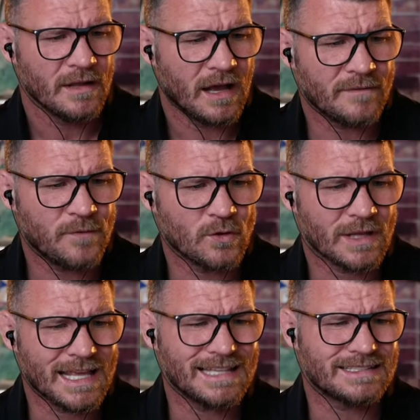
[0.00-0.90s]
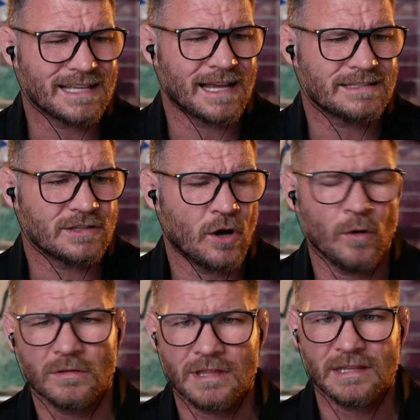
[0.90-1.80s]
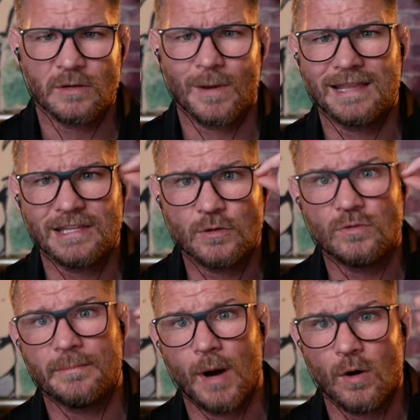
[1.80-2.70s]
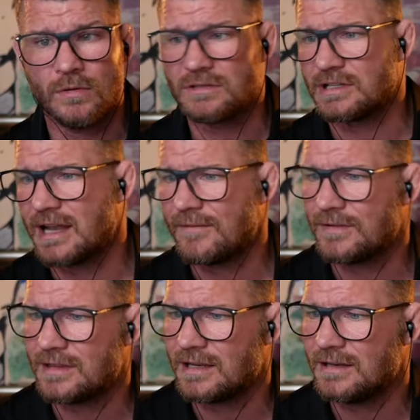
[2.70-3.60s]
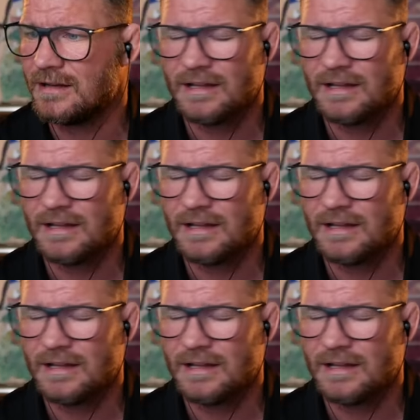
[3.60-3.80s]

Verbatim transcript: a full insight to the whole thing, the way they do the molds and everything,